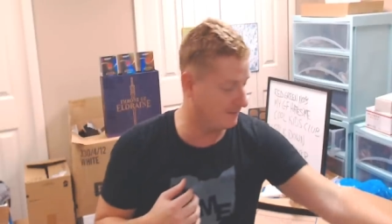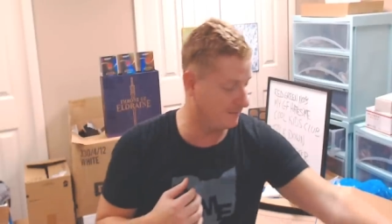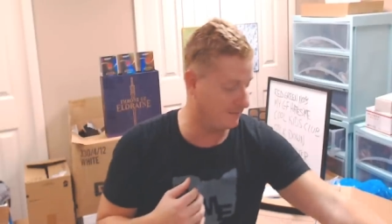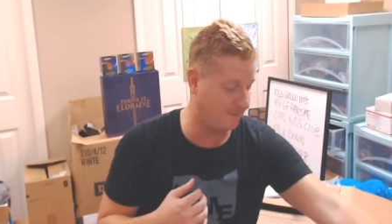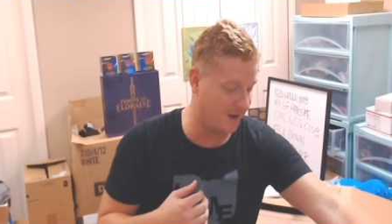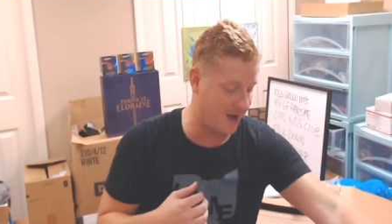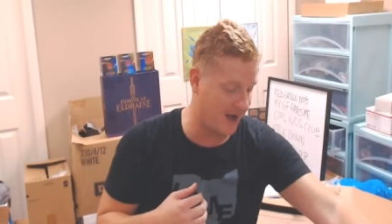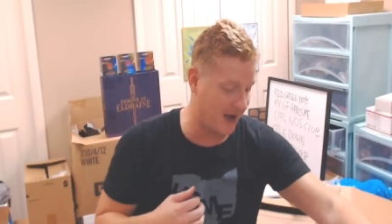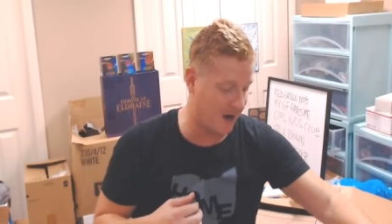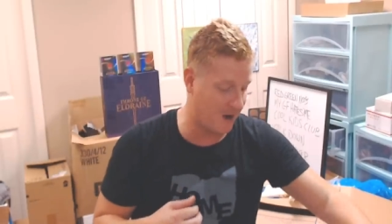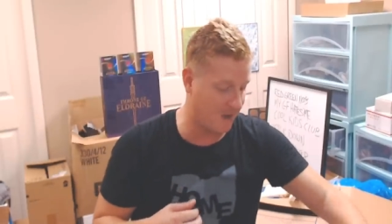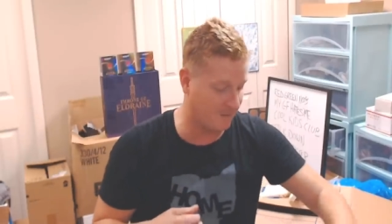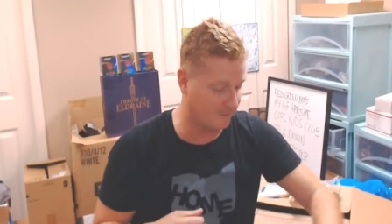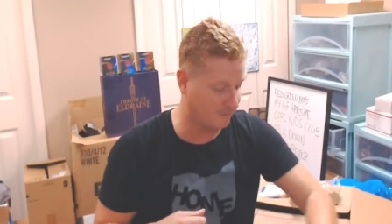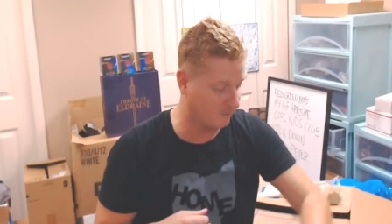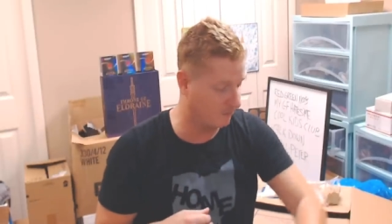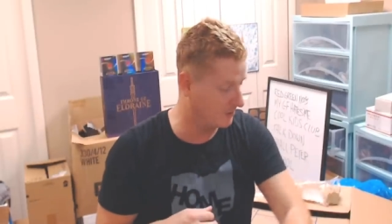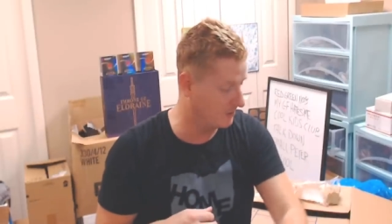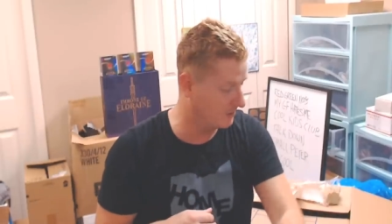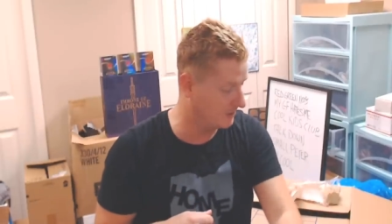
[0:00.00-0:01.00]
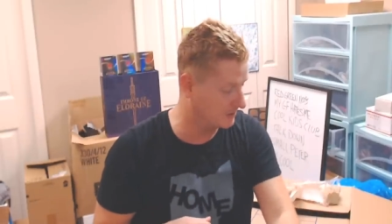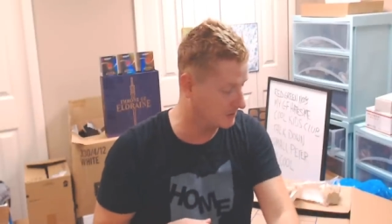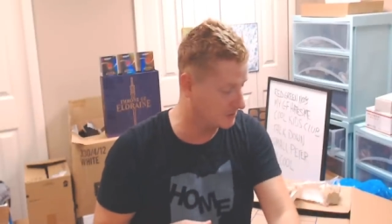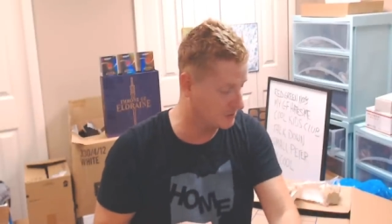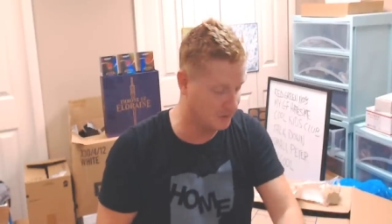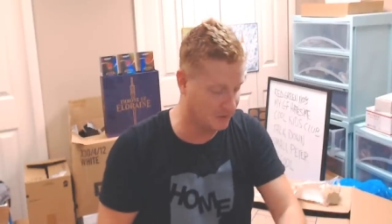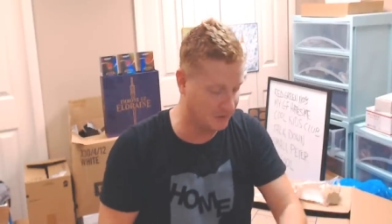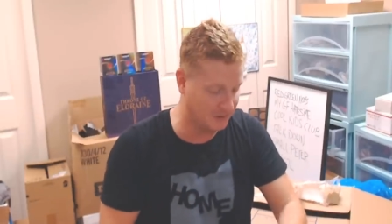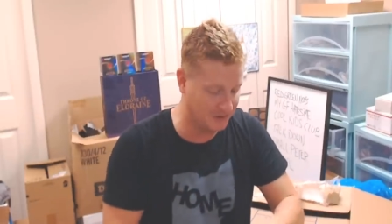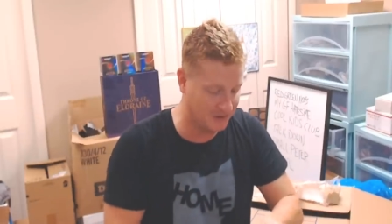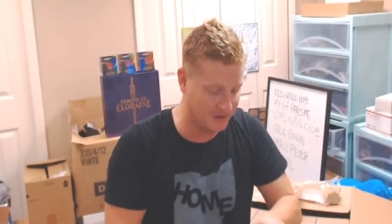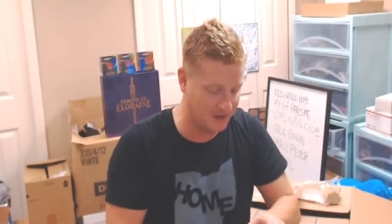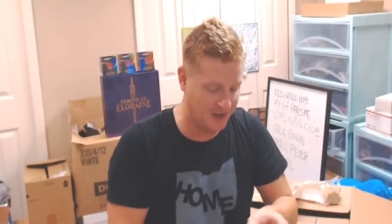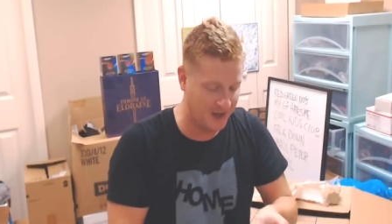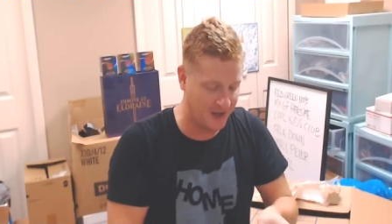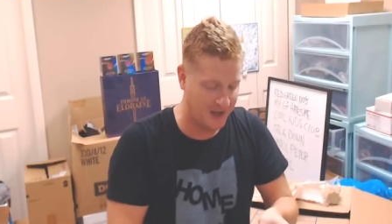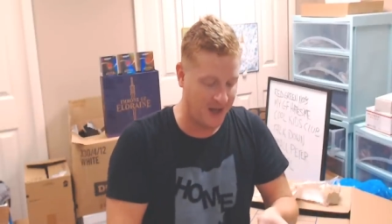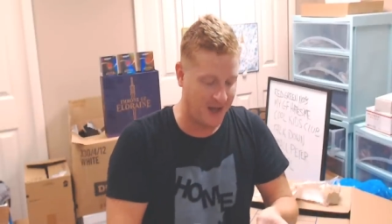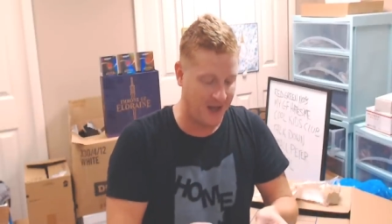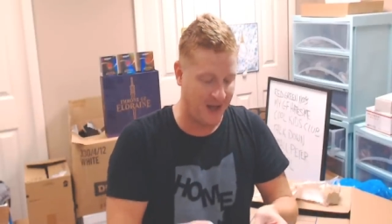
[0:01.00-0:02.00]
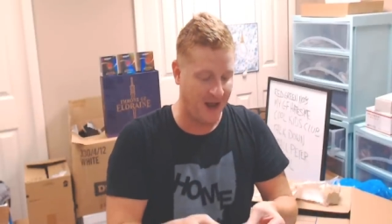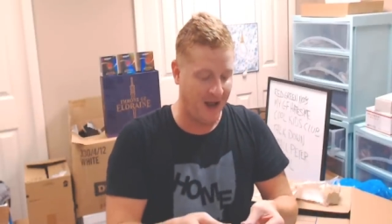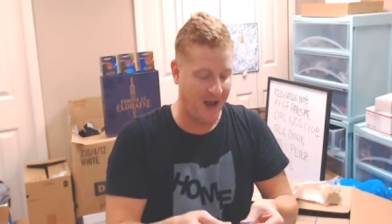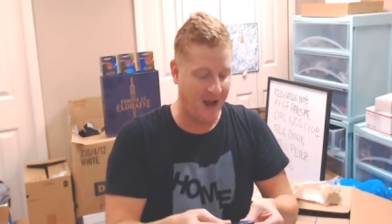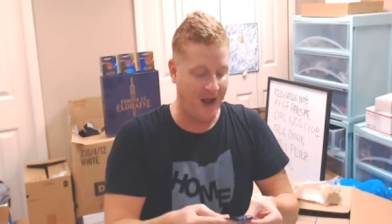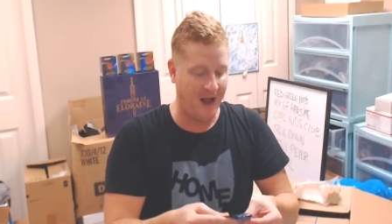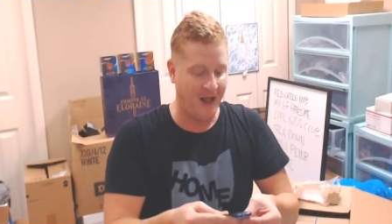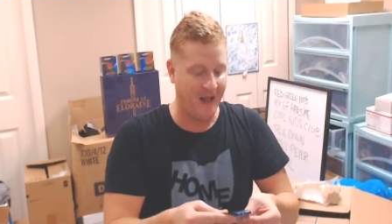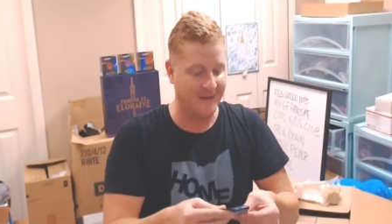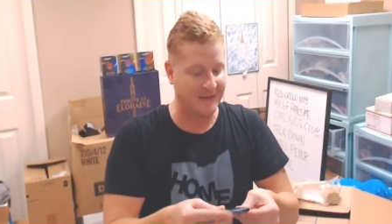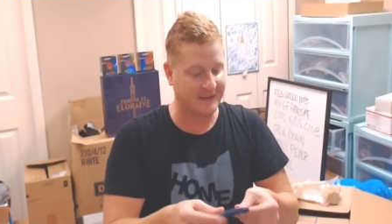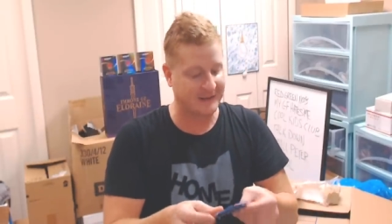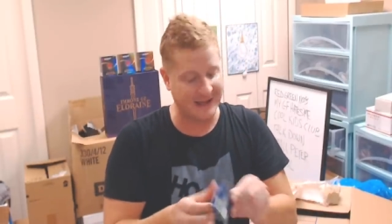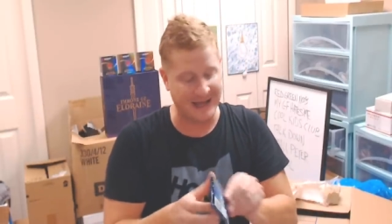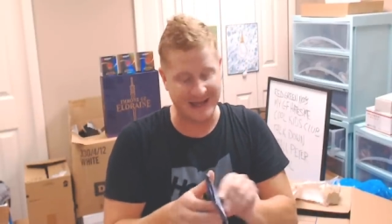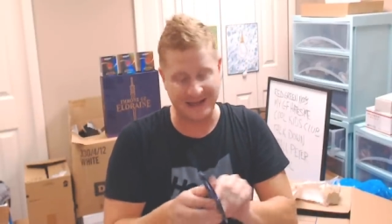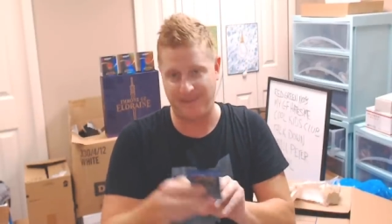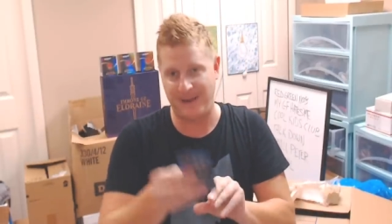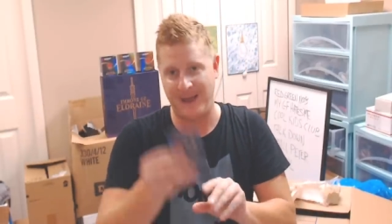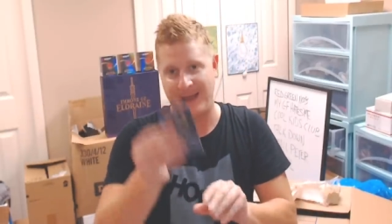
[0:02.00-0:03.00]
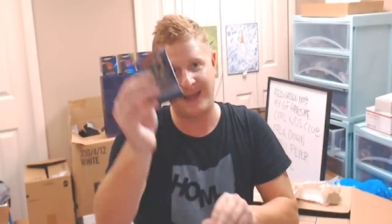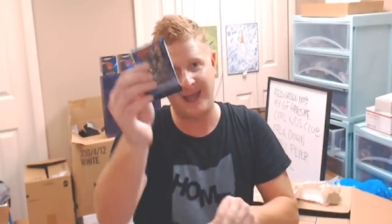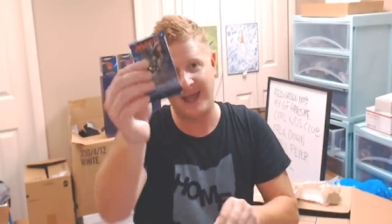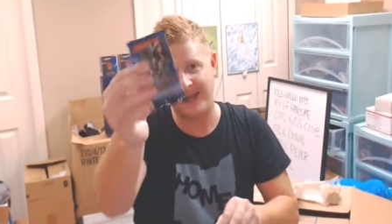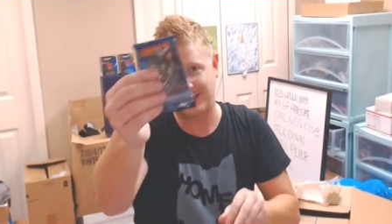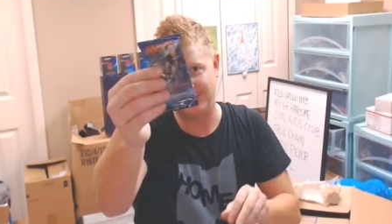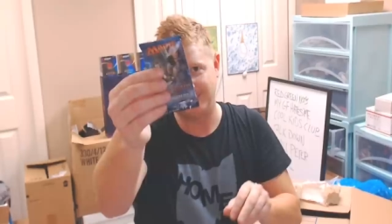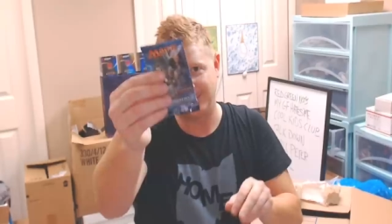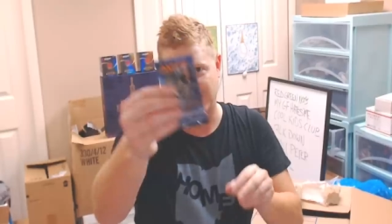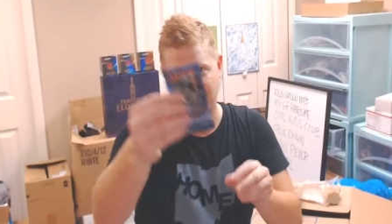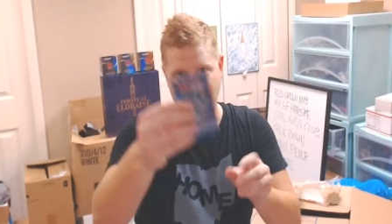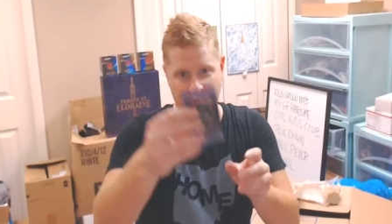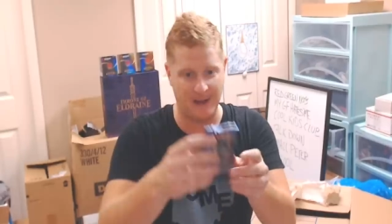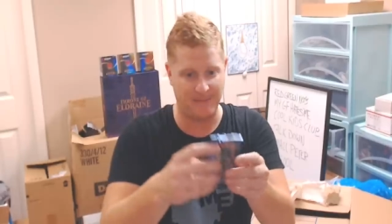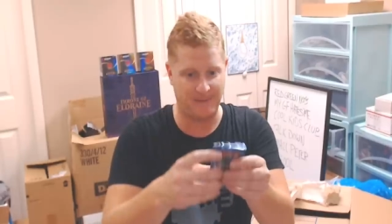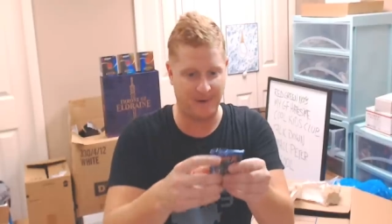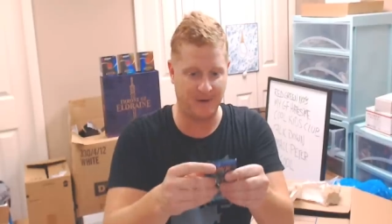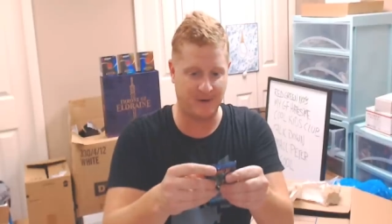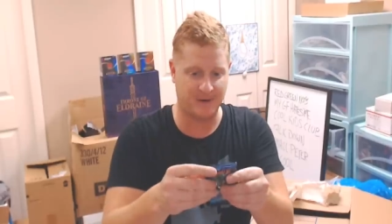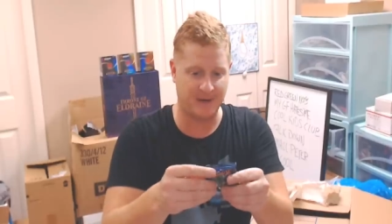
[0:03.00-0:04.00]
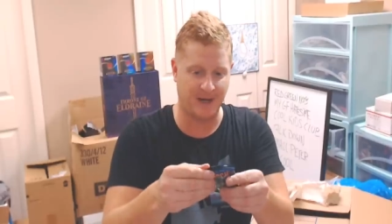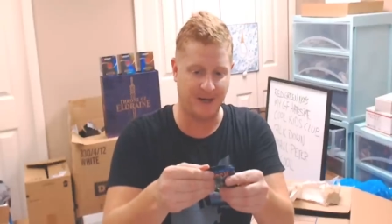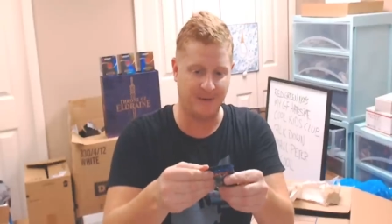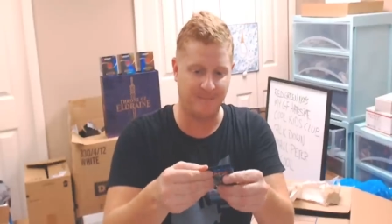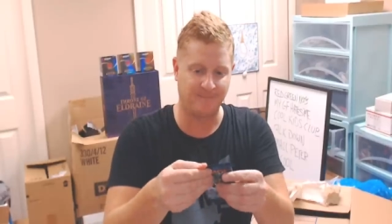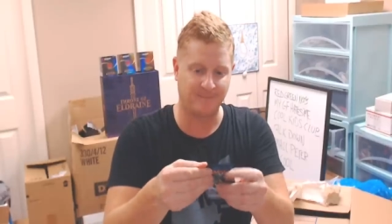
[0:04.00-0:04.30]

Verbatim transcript: wow, really cool. This last pack has to be crap. Okay.